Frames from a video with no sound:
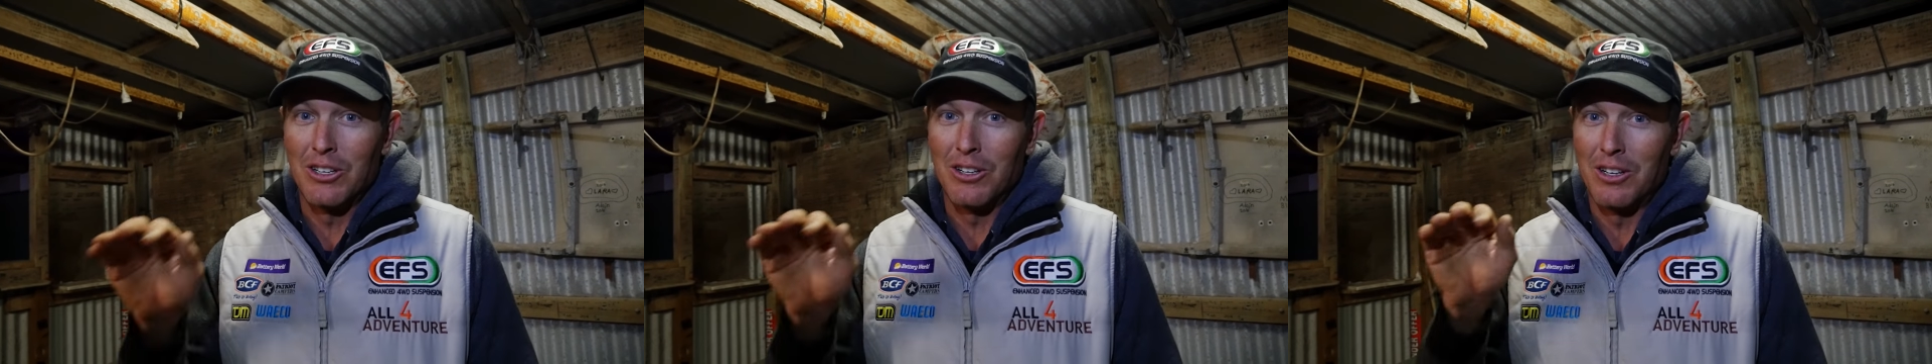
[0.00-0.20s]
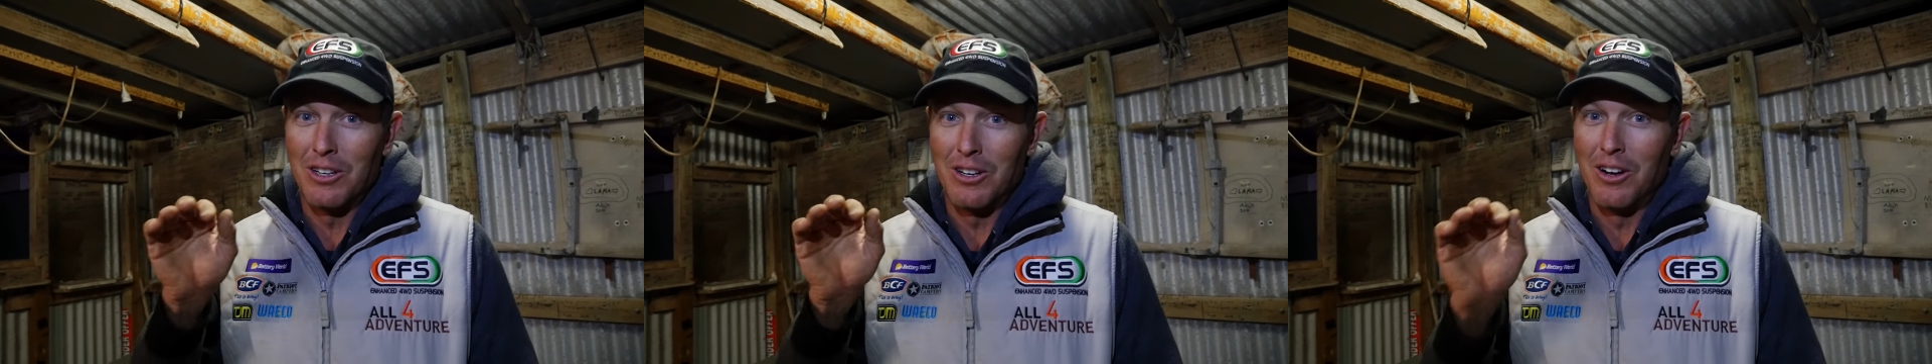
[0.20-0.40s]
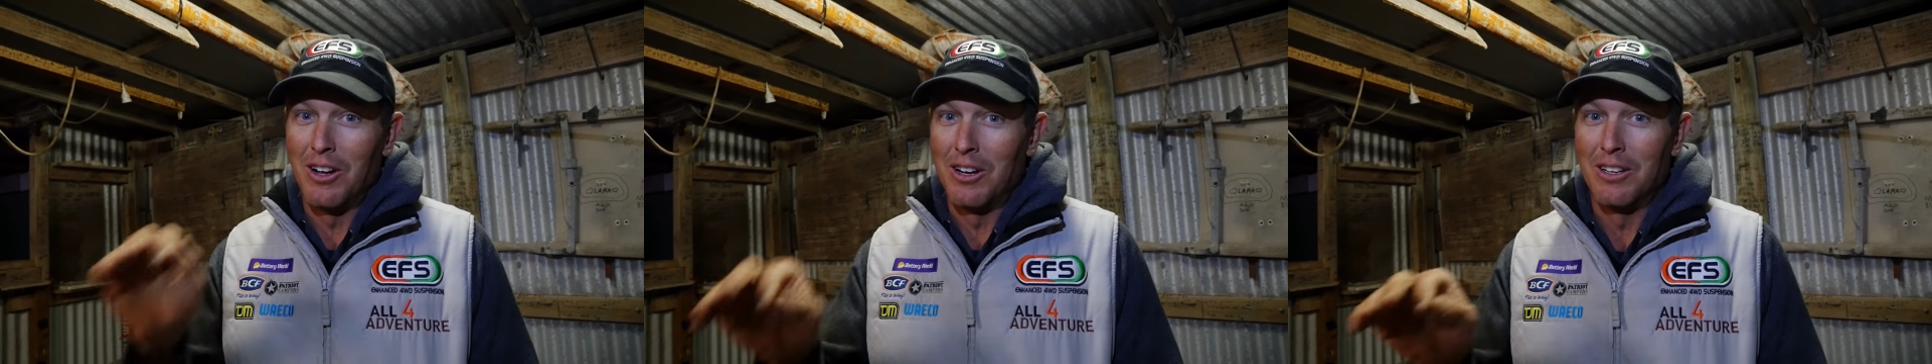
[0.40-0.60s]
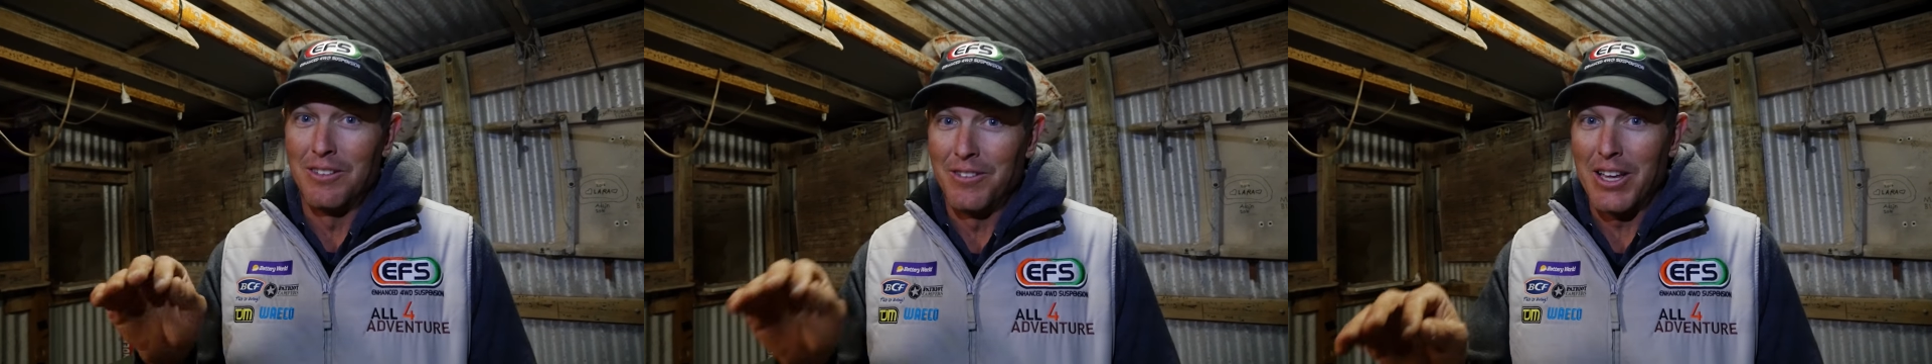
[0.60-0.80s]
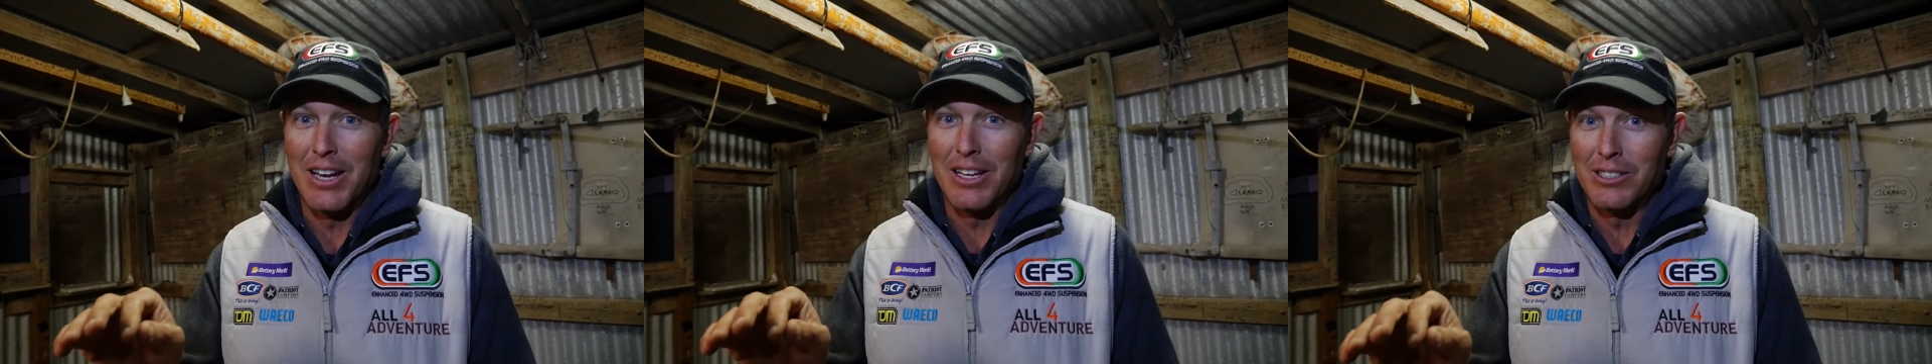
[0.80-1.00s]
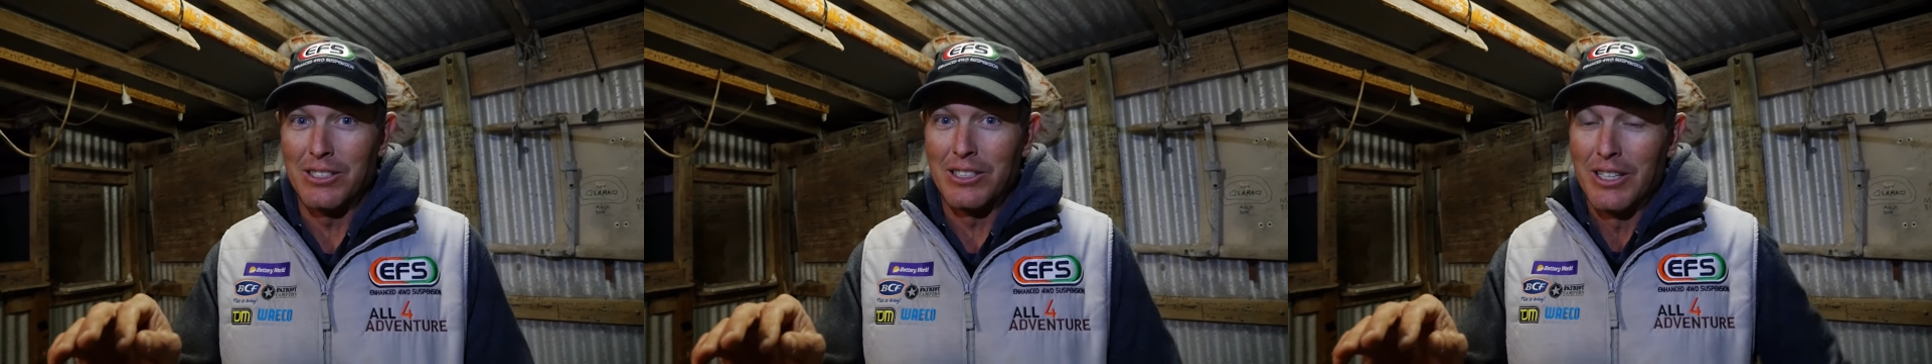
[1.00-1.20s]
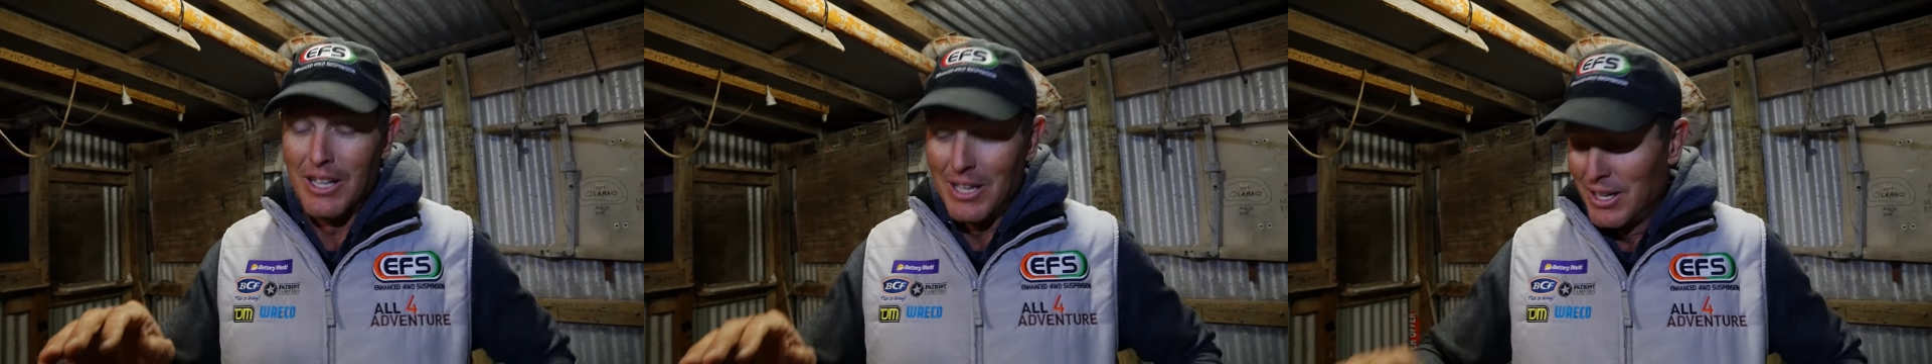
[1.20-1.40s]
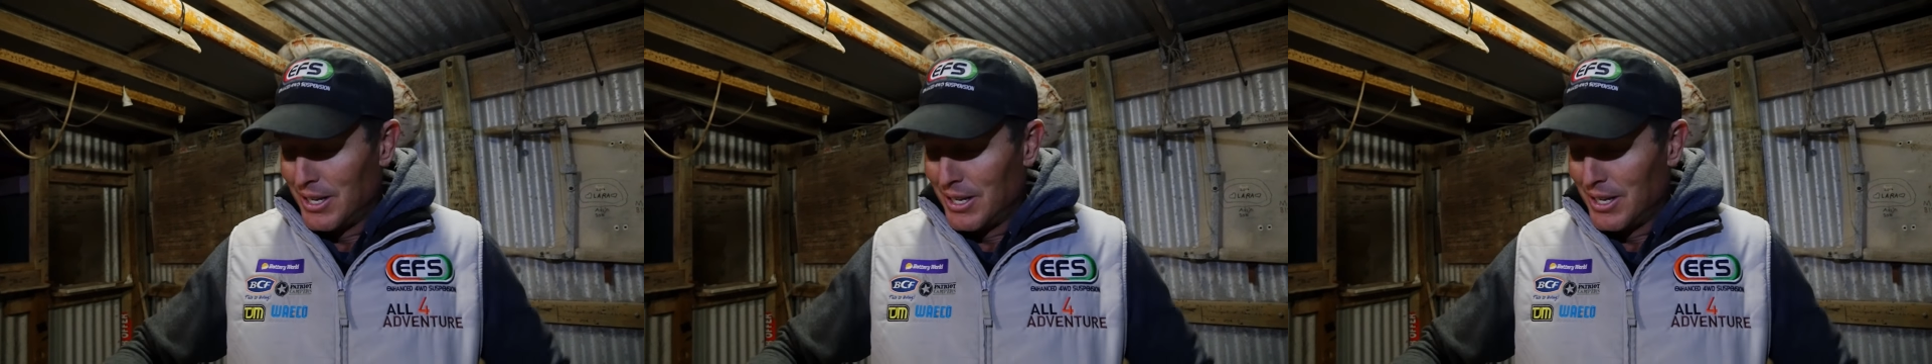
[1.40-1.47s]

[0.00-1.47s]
on an island that is